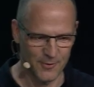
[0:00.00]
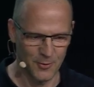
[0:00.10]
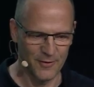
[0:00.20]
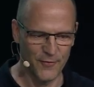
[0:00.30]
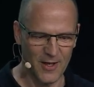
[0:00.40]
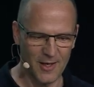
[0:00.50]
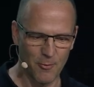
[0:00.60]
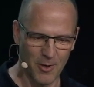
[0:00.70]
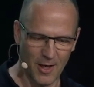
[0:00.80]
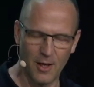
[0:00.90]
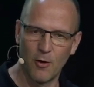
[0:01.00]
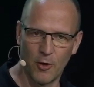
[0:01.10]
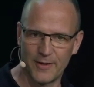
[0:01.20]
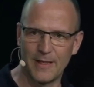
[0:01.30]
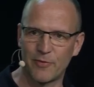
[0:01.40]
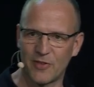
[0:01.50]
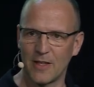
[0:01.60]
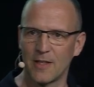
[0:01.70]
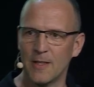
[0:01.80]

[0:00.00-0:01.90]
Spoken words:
doing fairly well, or DeepSeek,